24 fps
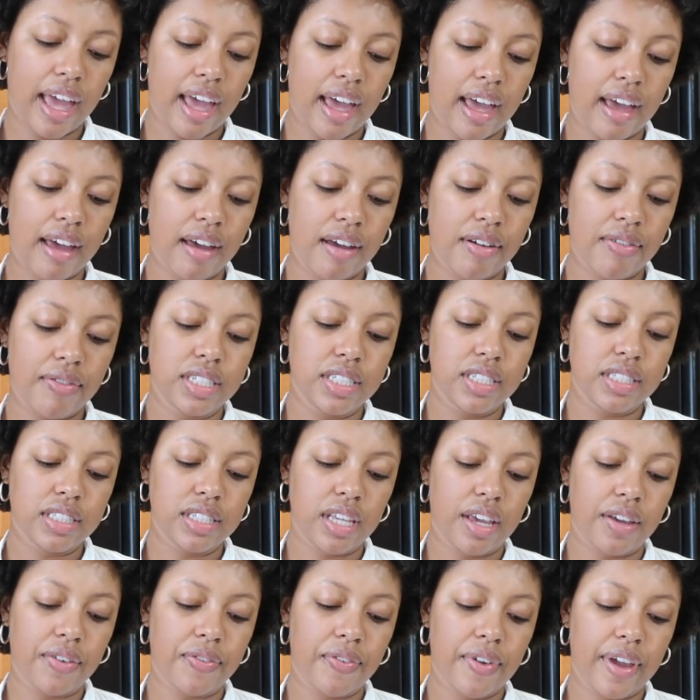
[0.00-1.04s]
have
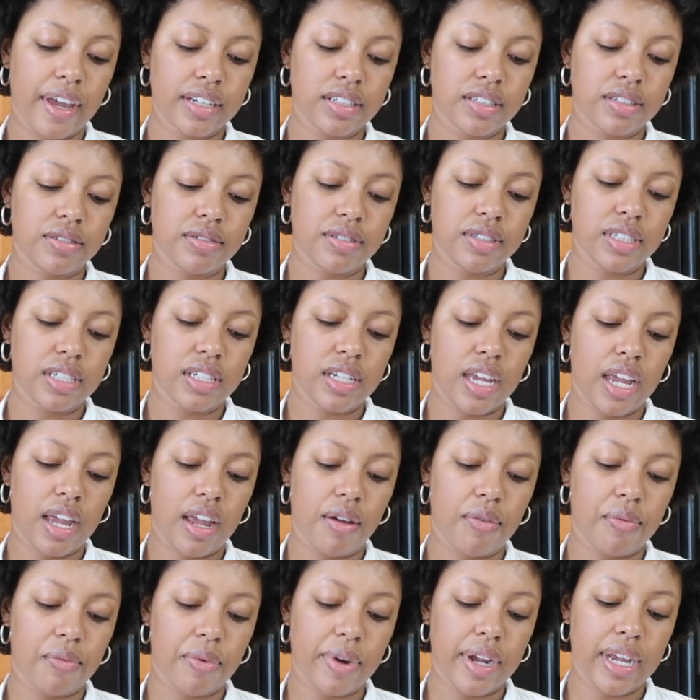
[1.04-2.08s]
Cheesecake Factory
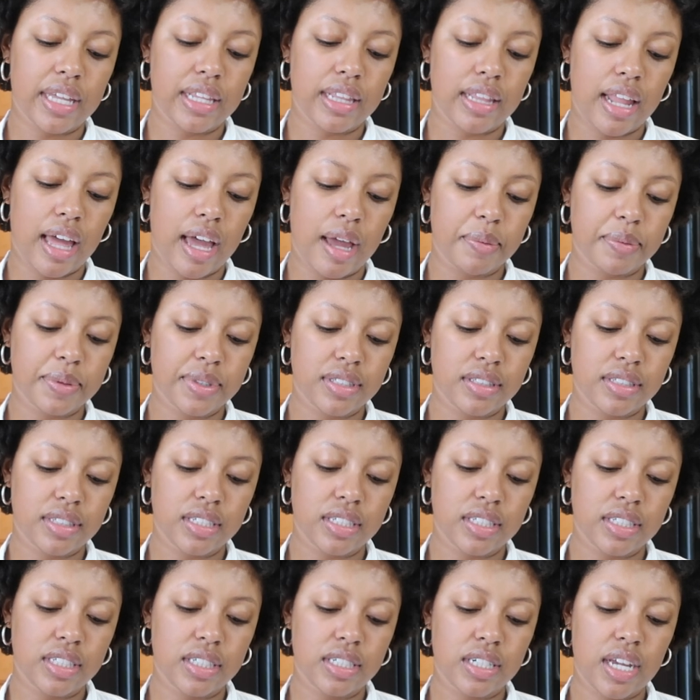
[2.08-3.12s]
and Red
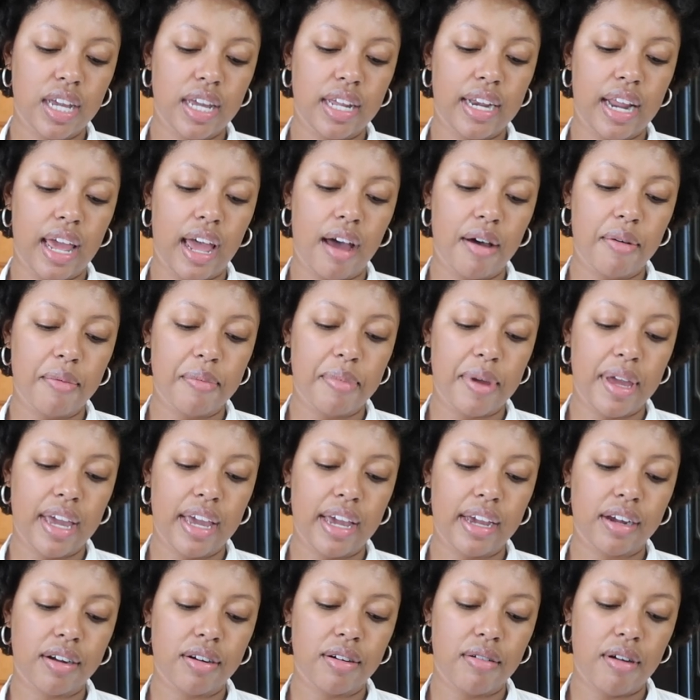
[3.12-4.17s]
Lobster and
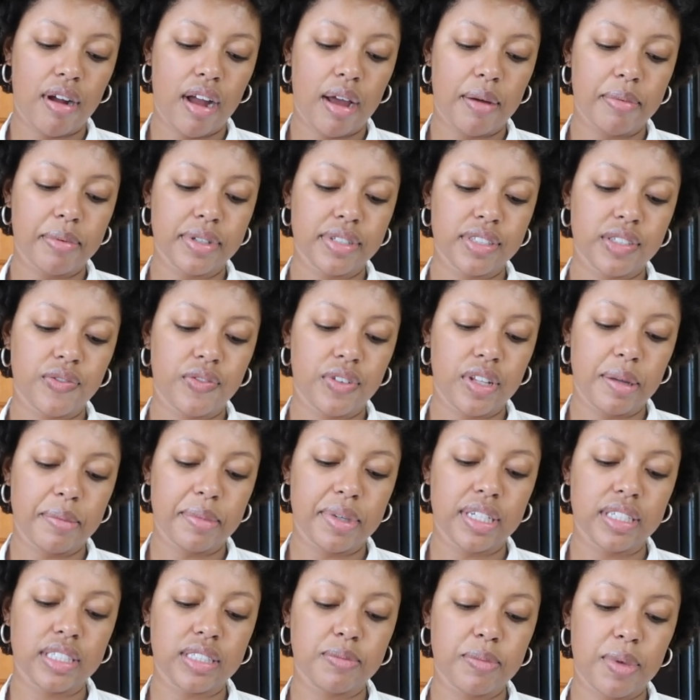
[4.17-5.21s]
Outback, Carrabba's,
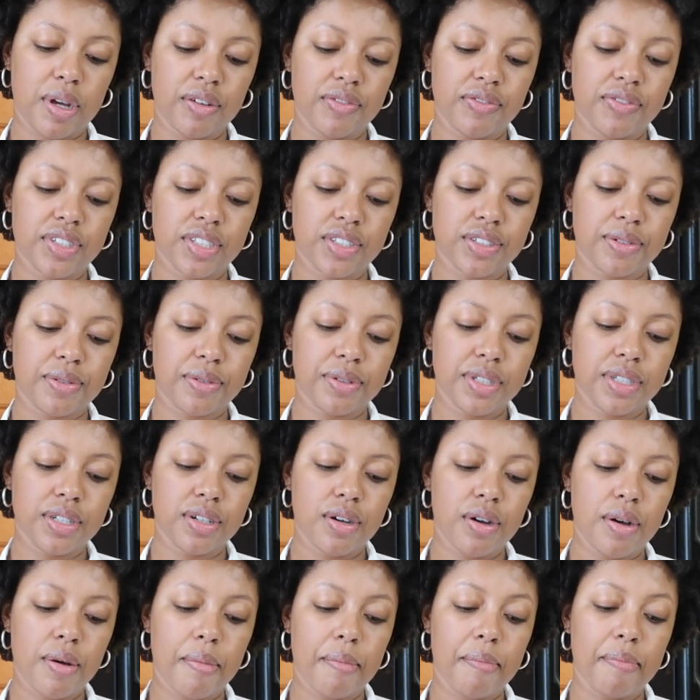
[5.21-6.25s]
Fleming's, Bonefish
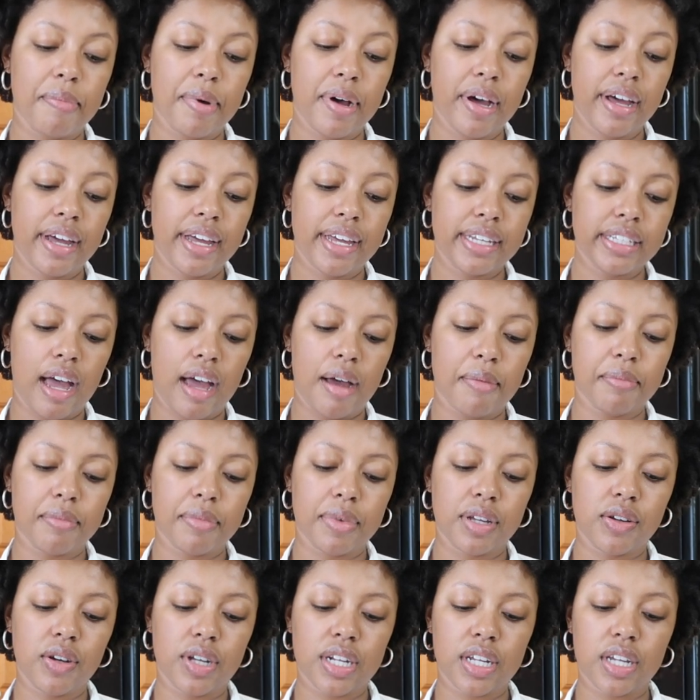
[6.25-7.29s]
Grill, but
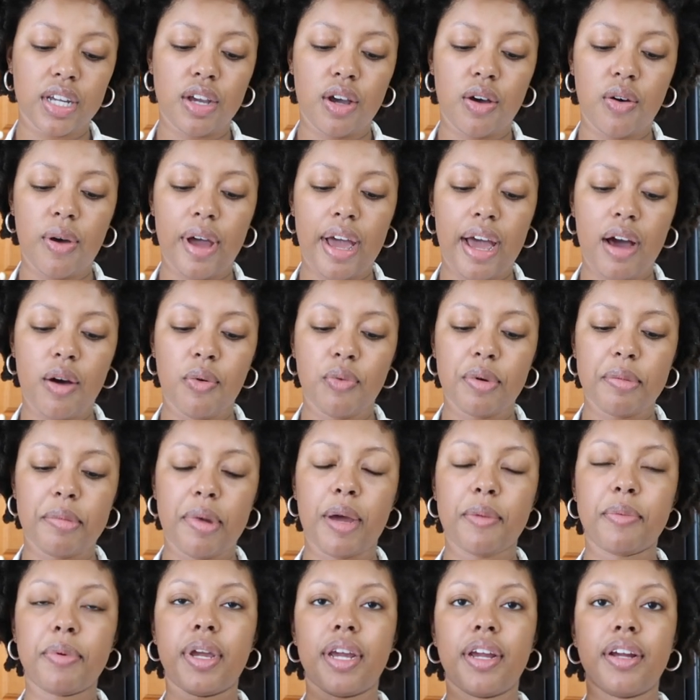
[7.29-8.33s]
I'm gonna go out with
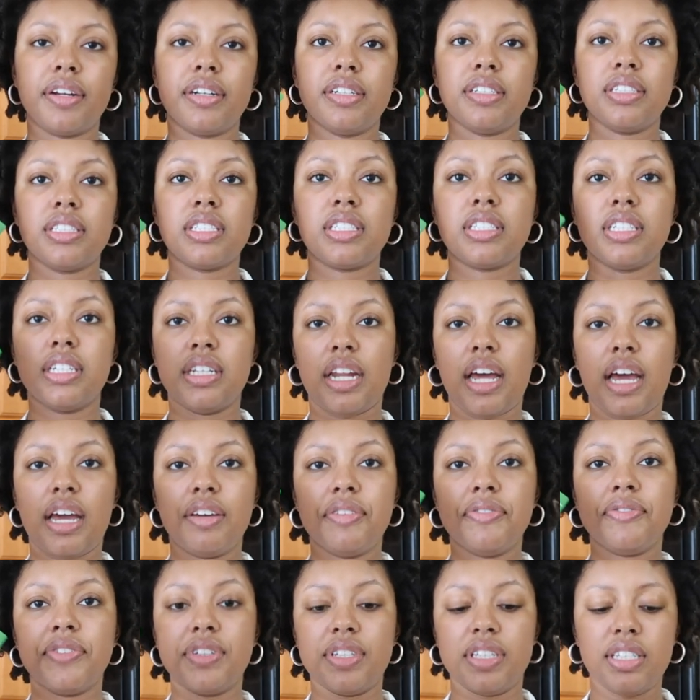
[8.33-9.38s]
my parents
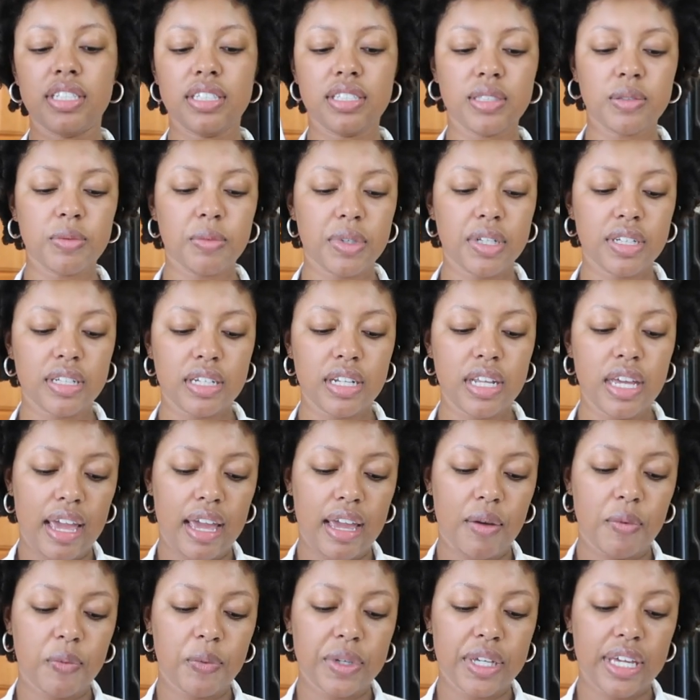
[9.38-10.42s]
tonight for this one,
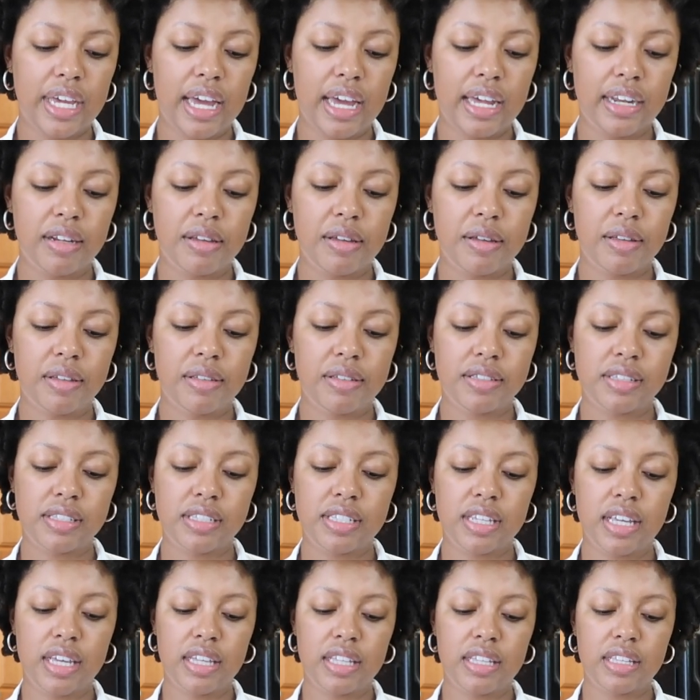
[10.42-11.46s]
and we kind of
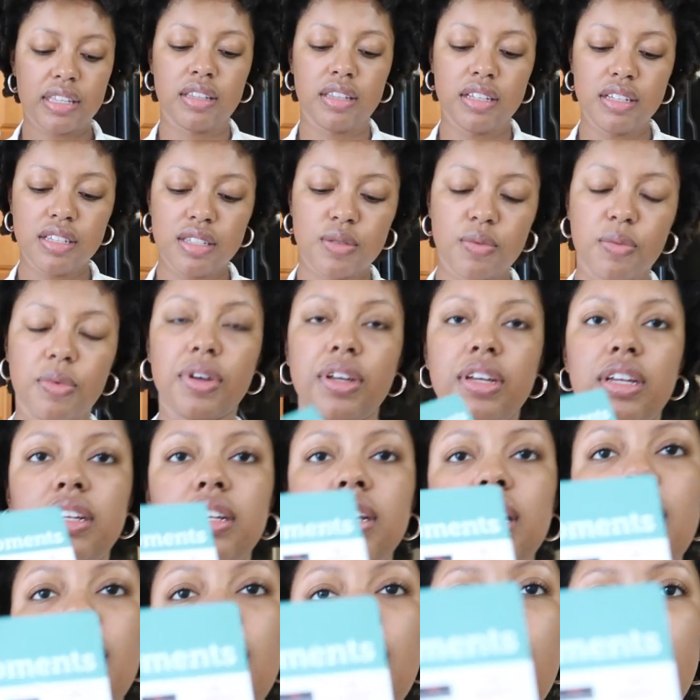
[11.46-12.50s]
said this one
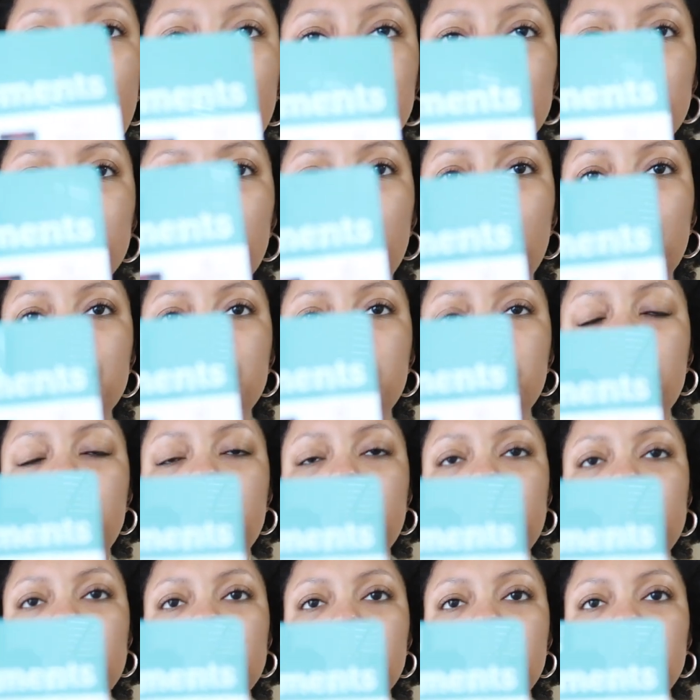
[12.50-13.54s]
has multiple
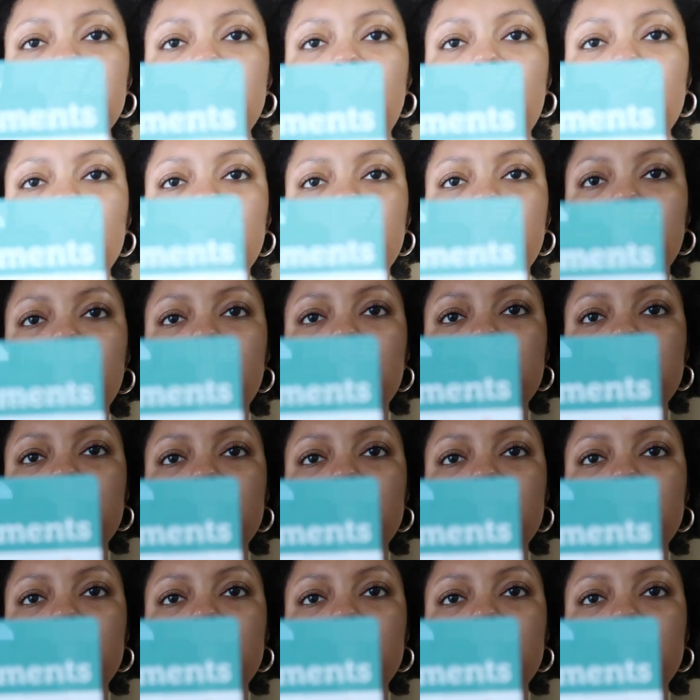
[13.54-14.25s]
places I can go